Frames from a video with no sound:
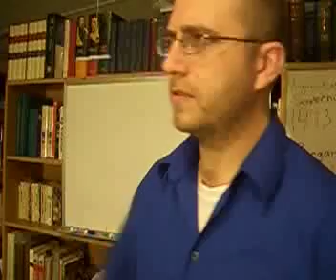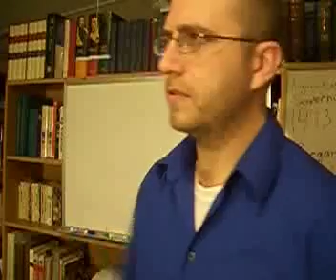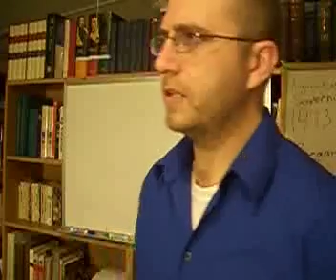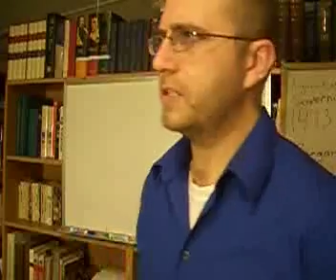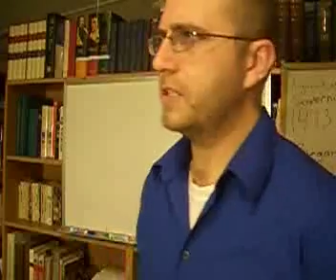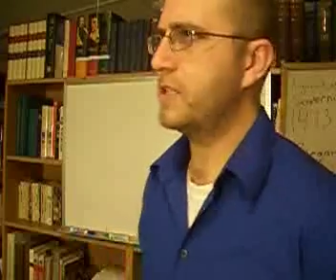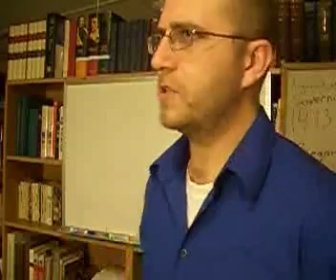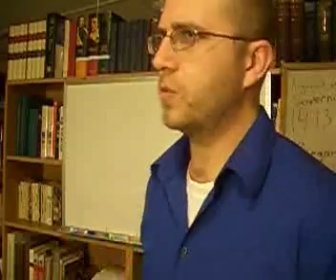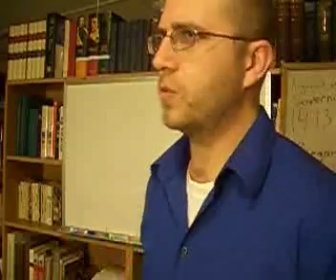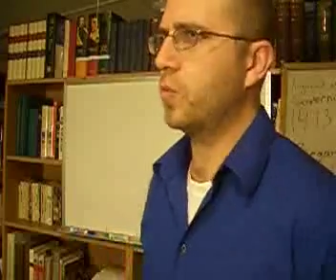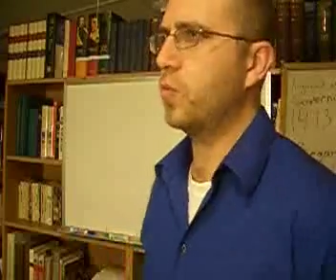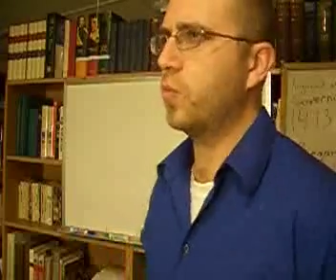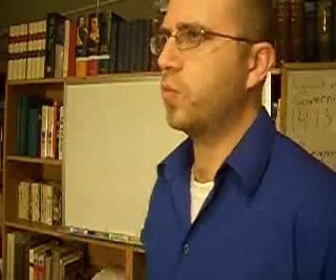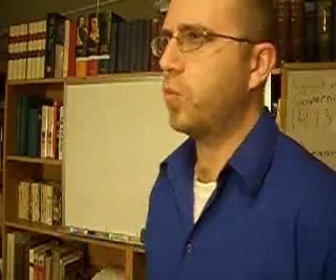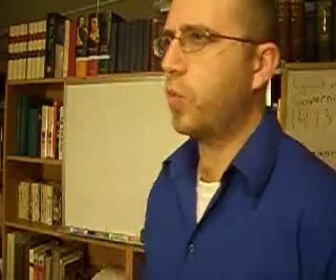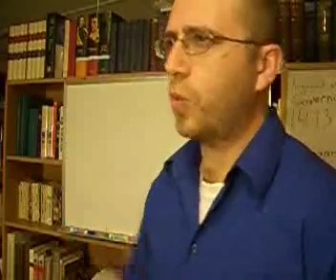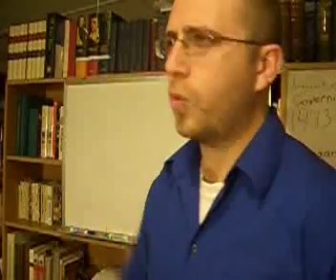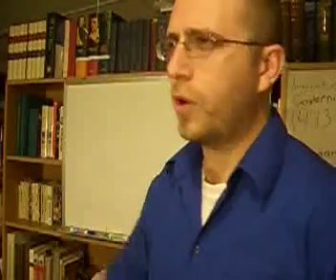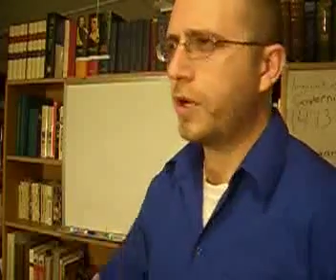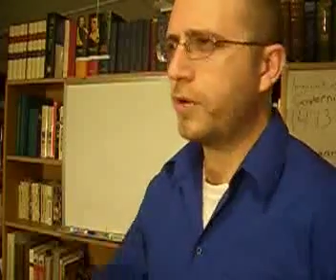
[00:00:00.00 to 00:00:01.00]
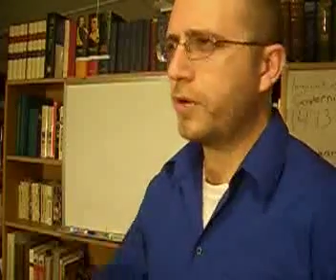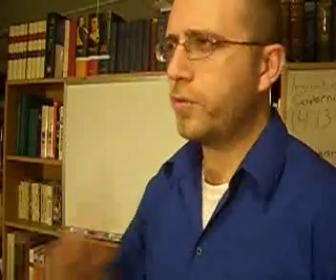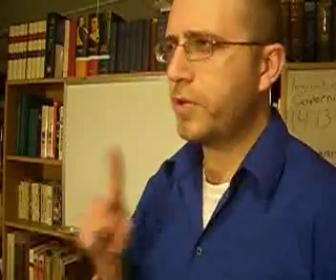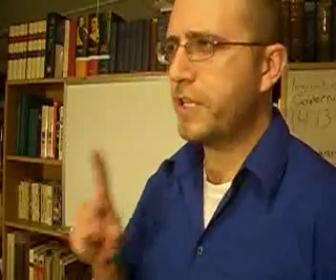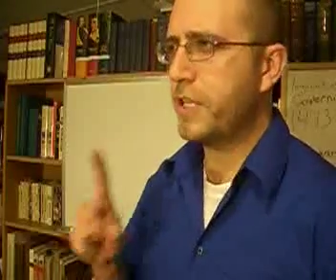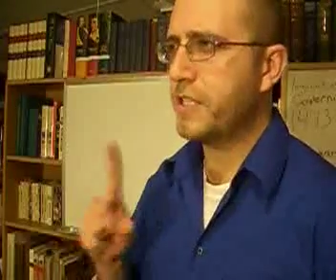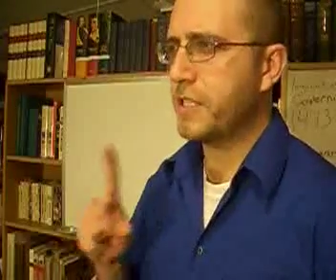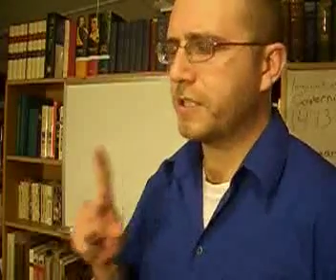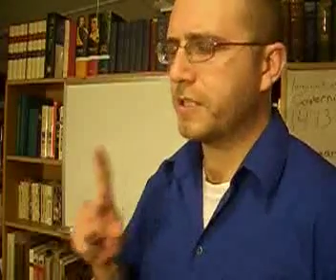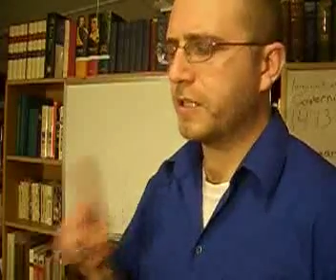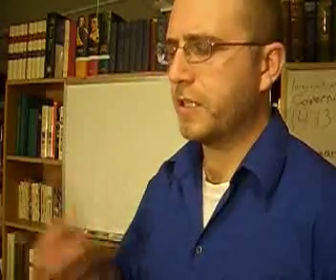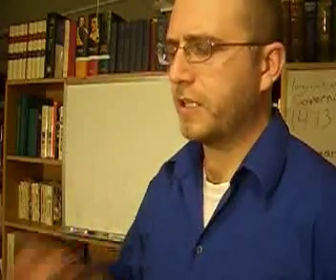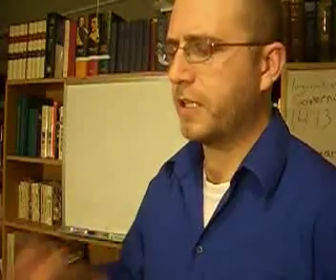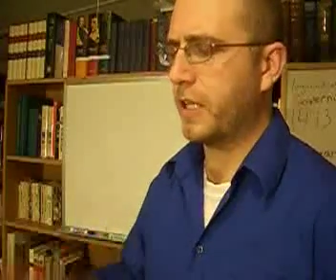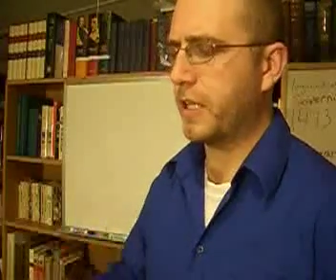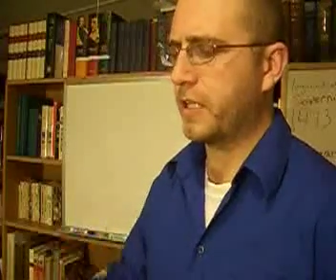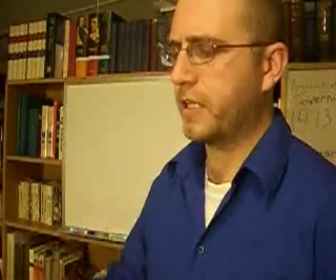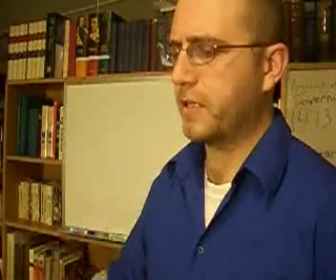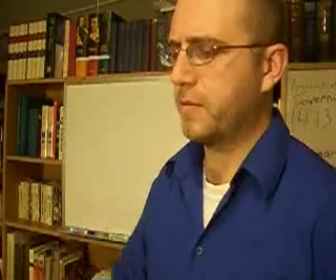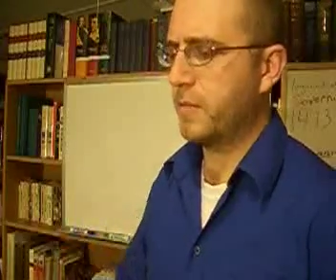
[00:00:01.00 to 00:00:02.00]
That's the one reason they
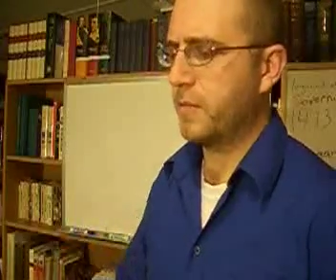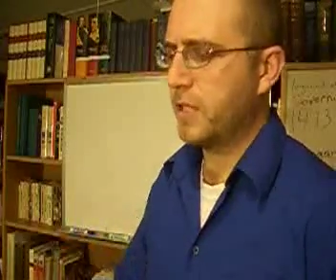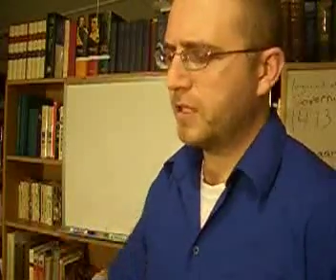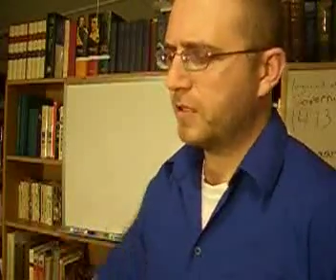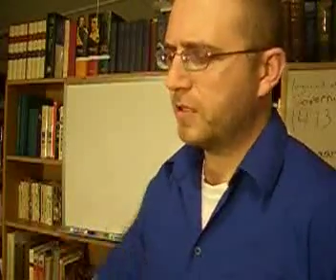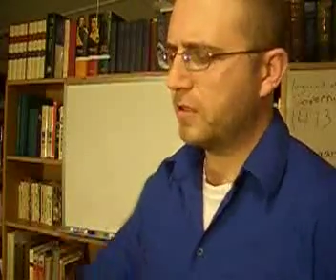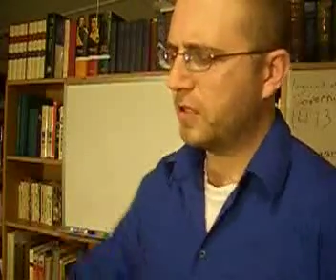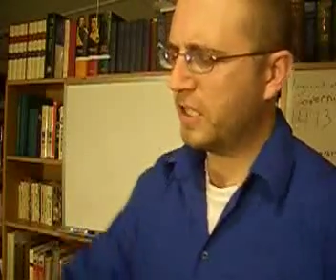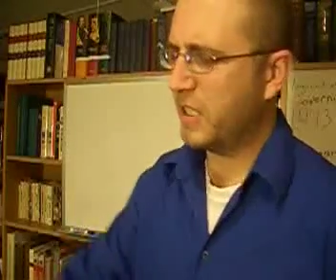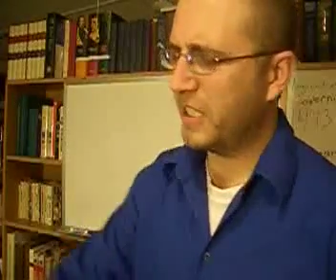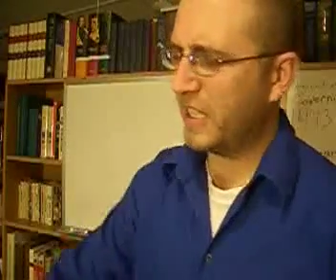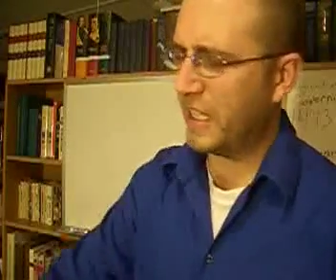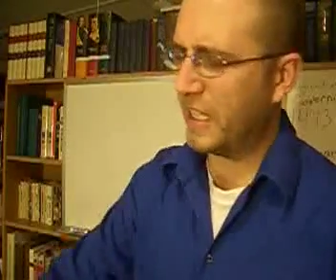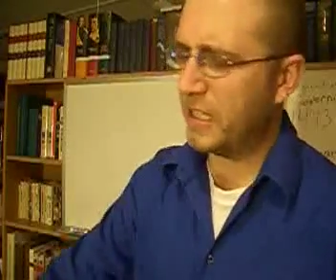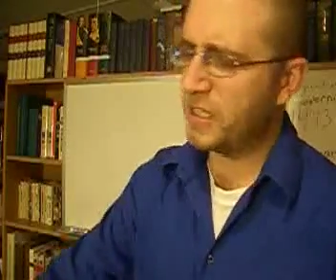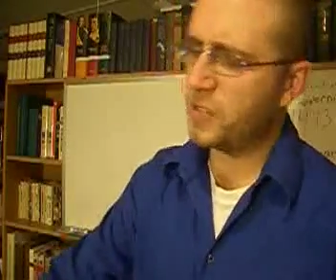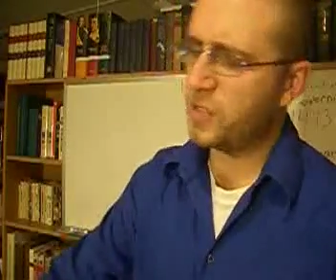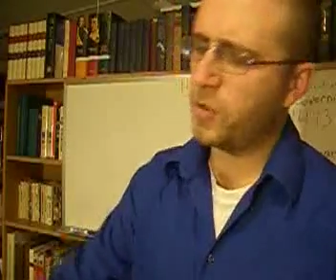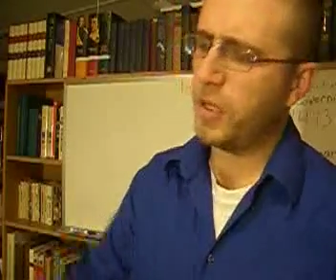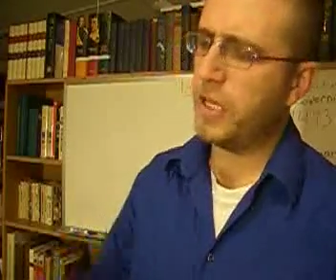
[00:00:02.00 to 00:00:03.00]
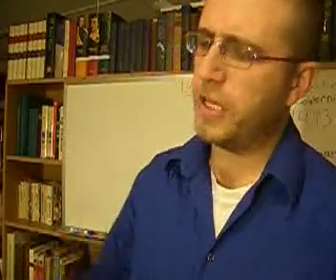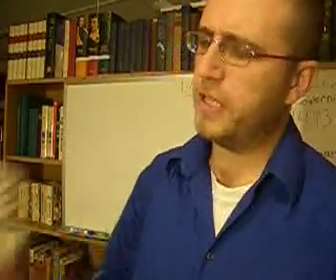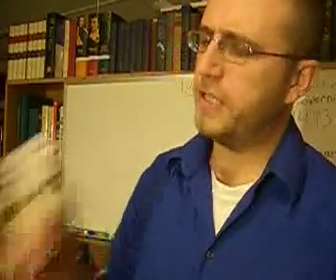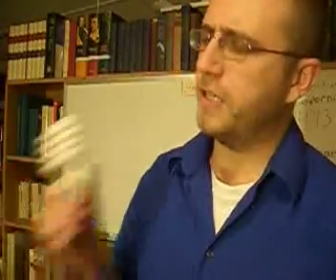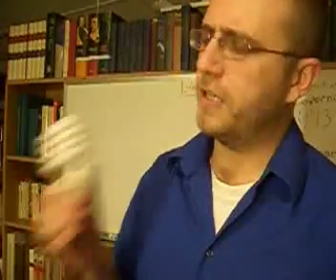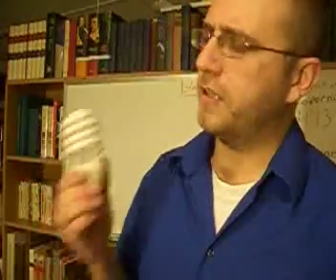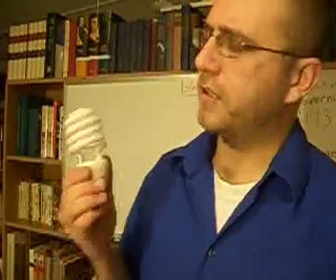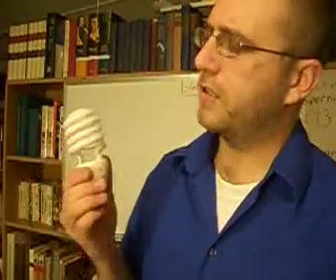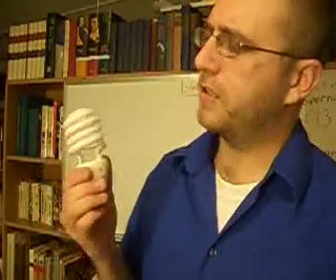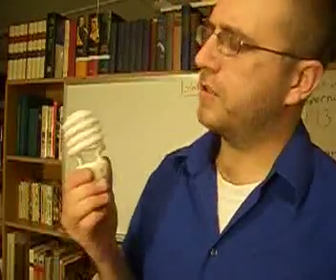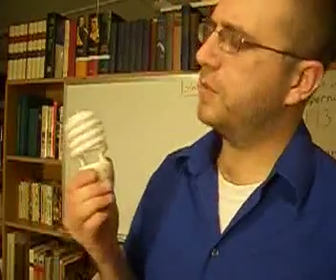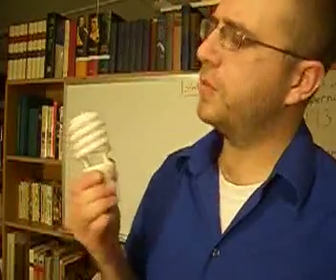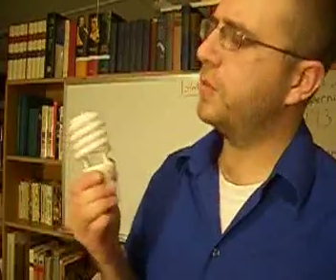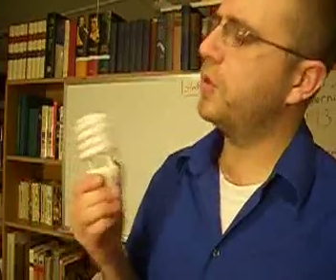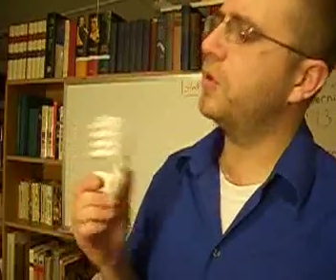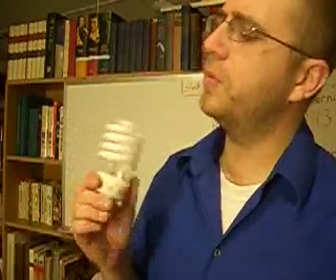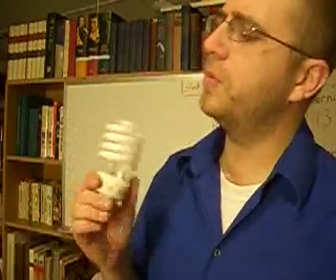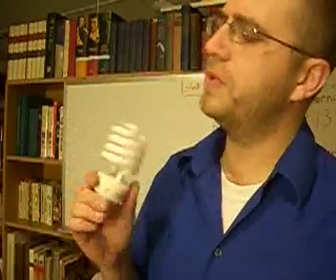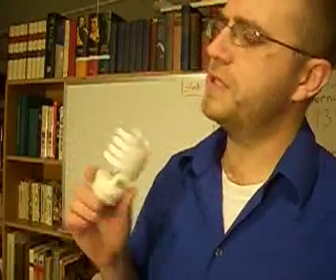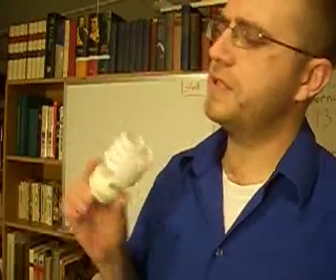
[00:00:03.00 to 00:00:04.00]
like them. Look at that, it's quite a delicate
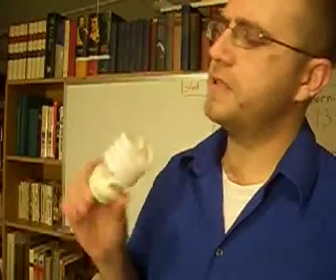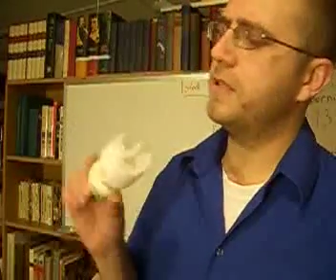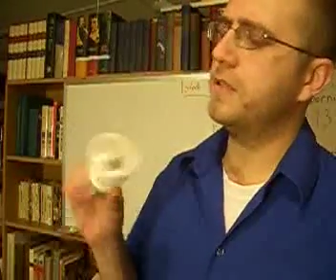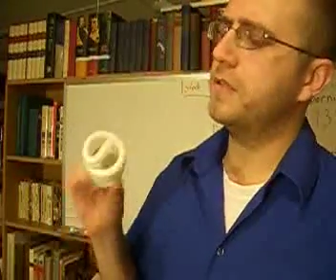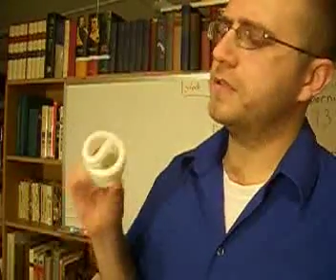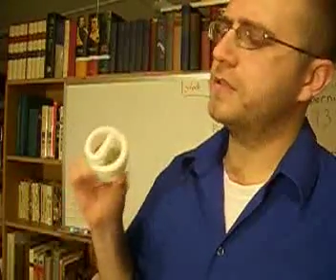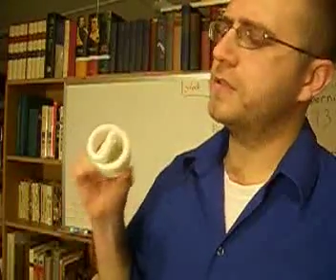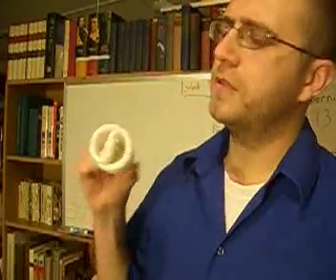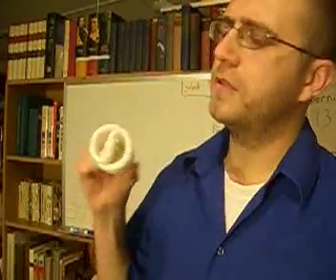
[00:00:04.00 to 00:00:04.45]
bulb, isn't it?